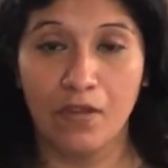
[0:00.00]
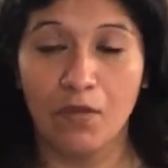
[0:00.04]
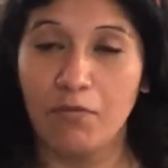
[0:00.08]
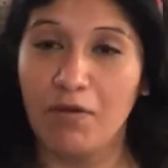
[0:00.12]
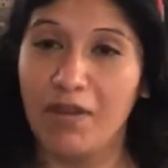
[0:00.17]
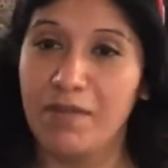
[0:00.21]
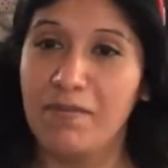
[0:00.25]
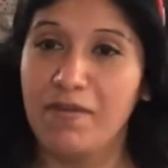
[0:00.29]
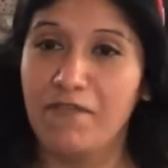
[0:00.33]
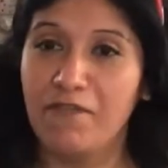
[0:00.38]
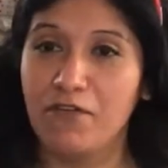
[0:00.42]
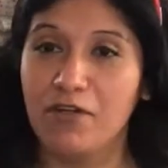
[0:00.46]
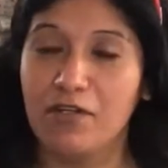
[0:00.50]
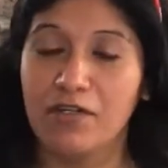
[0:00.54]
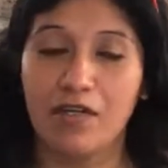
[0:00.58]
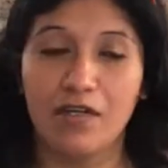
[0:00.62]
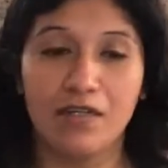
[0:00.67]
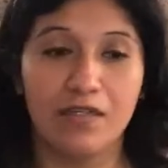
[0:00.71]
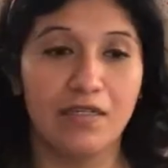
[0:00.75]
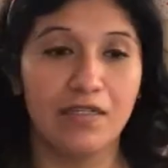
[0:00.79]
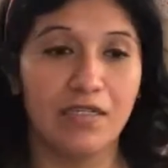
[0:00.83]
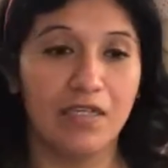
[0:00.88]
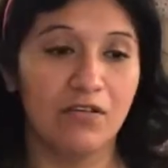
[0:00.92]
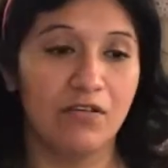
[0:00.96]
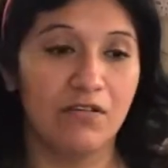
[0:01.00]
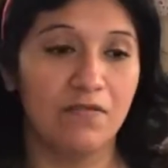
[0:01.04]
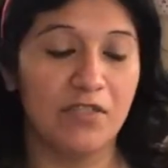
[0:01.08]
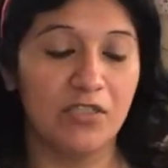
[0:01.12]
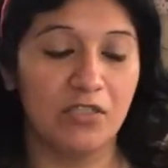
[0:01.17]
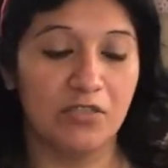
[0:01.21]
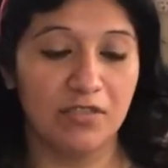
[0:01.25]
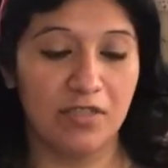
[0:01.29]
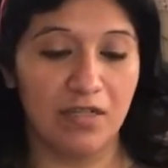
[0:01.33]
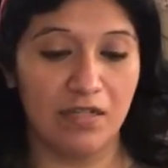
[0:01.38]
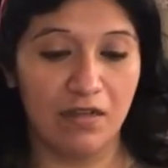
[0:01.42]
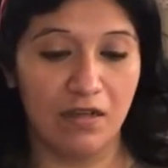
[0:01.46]
Right before Carla and Kiko
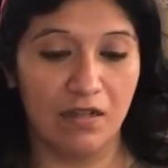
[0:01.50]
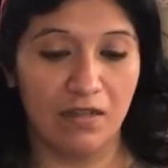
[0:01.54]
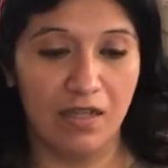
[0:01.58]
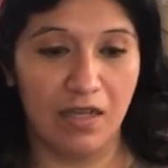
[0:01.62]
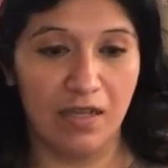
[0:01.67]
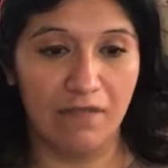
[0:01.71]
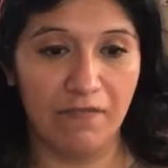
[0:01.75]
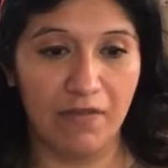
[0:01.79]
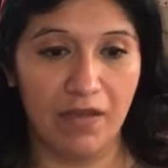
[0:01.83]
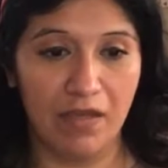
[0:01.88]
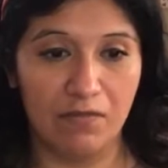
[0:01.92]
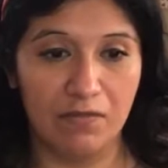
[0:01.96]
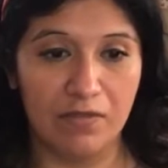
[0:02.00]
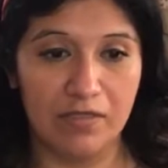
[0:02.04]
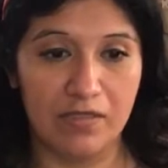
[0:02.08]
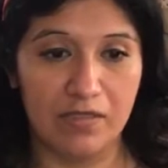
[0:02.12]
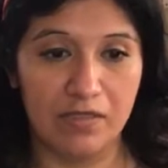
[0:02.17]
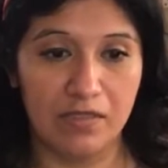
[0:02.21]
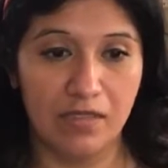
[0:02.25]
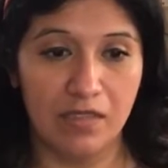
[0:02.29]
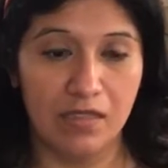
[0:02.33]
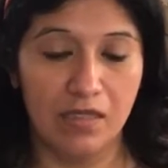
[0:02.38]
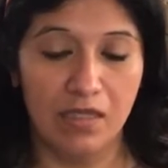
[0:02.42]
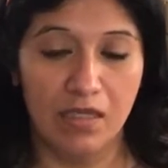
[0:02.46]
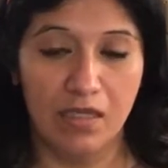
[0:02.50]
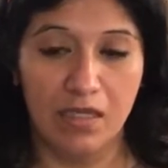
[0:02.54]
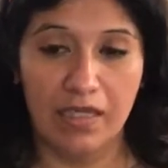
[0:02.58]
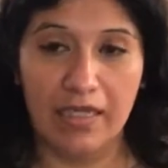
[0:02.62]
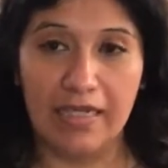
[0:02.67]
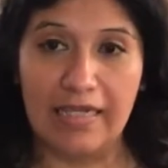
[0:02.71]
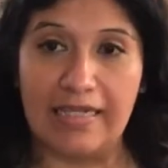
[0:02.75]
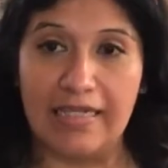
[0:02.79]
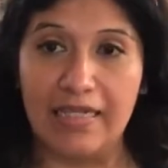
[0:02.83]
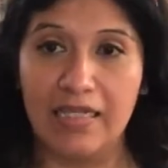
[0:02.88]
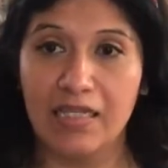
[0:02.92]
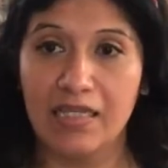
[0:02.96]
Adventures had gone live, I was
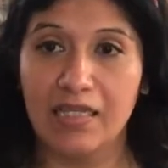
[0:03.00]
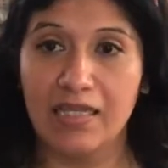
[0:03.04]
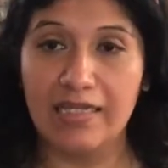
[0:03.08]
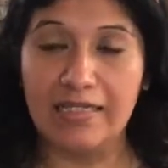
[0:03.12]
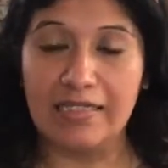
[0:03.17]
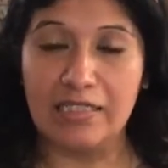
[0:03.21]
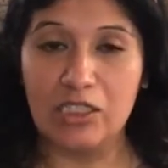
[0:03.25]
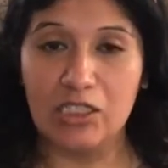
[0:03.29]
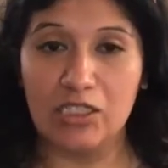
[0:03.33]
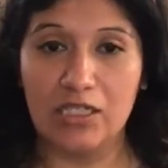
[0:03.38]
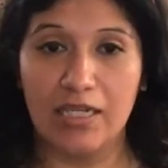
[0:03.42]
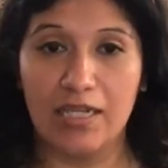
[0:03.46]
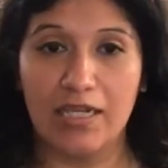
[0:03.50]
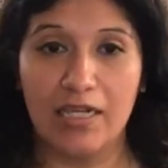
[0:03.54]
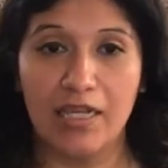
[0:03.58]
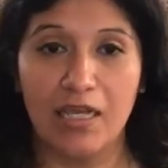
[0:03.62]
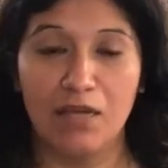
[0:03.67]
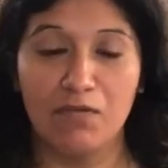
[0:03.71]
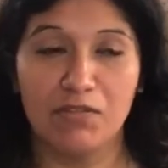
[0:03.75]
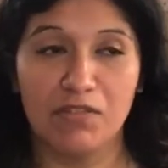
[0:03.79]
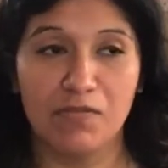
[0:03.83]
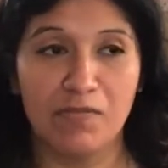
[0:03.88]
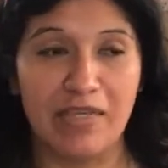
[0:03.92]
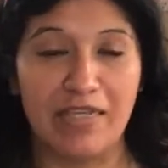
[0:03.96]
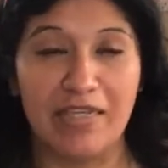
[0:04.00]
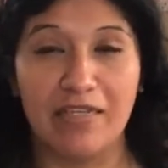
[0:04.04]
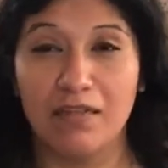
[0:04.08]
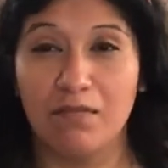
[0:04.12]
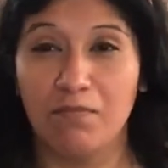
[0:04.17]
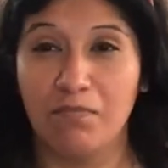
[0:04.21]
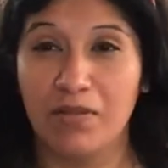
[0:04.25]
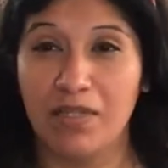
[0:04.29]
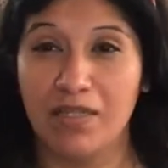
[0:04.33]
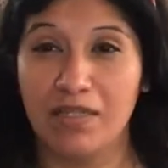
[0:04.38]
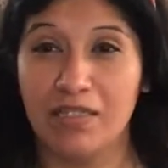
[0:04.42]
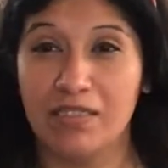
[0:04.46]
eating lunch and I was making
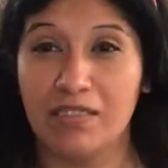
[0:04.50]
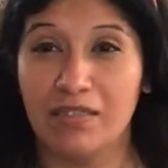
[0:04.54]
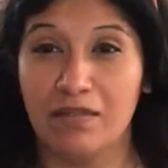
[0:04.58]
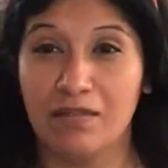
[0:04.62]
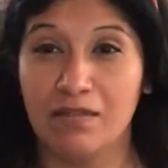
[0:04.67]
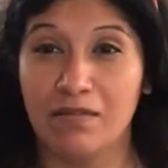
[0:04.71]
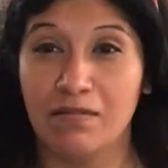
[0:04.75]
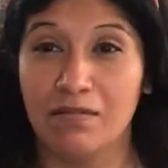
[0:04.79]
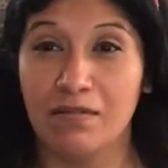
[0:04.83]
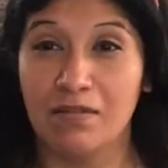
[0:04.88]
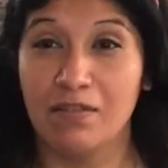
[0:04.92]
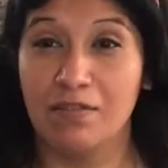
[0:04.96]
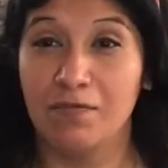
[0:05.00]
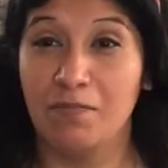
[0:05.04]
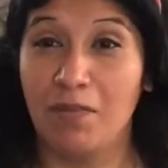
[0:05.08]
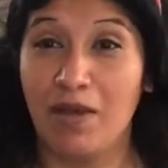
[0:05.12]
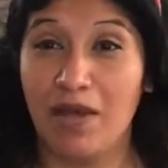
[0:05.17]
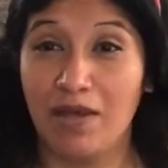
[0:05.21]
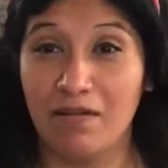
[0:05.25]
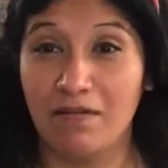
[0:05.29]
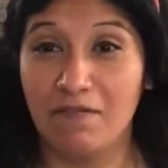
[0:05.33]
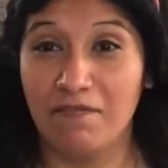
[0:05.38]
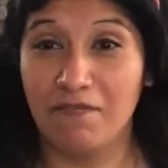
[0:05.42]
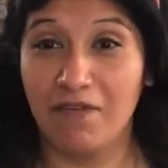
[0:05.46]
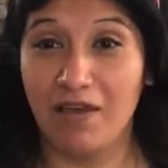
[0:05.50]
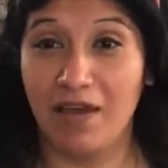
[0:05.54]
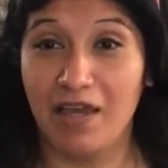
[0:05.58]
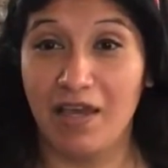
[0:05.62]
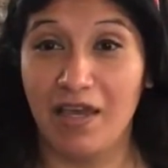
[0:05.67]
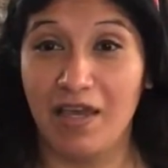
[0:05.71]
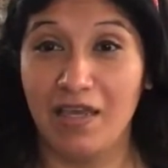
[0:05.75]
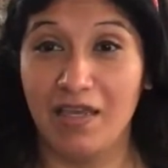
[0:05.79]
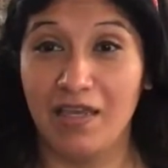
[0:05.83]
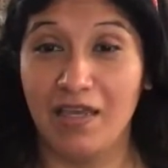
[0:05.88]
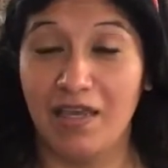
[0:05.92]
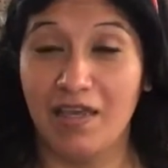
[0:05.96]
a playlist on
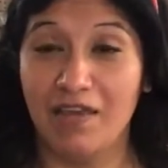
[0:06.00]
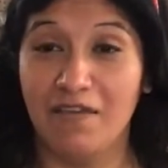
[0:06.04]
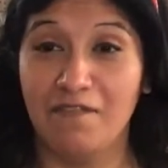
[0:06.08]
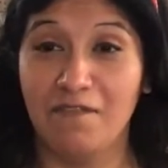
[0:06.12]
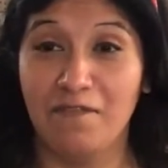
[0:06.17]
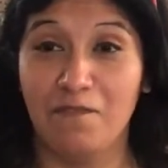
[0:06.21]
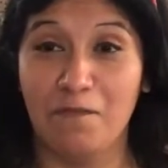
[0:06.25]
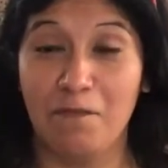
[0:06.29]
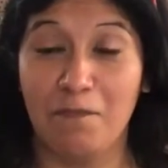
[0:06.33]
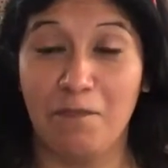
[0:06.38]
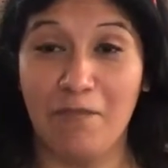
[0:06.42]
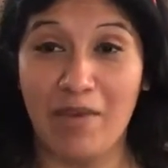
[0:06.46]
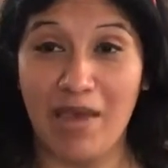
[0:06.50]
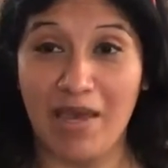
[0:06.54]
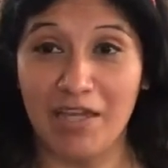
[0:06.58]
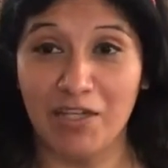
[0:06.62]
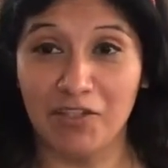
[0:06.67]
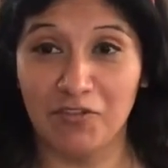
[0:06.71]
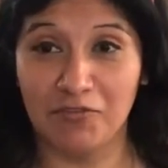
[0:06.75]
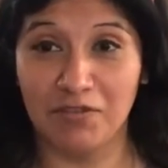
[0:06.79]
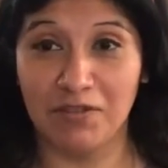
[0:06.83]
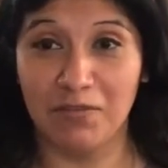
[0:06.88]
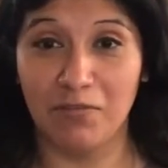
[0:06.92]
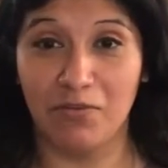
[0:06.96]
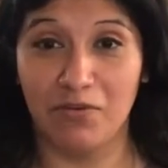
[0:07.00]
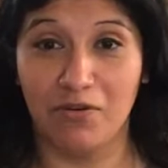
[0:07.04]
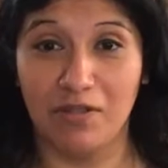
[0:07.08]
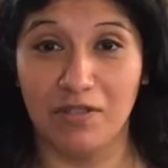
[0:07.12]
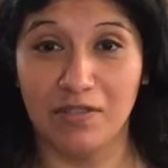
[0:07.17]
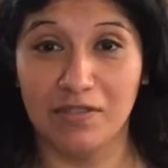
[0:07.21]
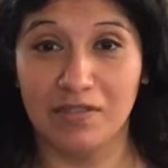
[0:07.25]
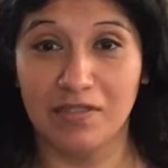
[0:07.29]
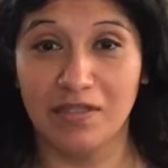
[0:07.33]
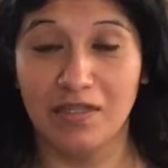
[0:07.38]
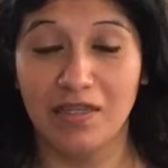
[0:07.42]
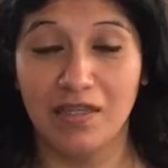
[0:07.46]
Spotify of Backstreet
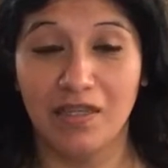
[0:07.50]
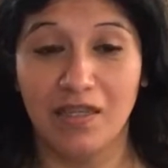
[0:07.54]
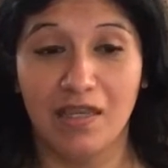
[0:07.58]
Boys.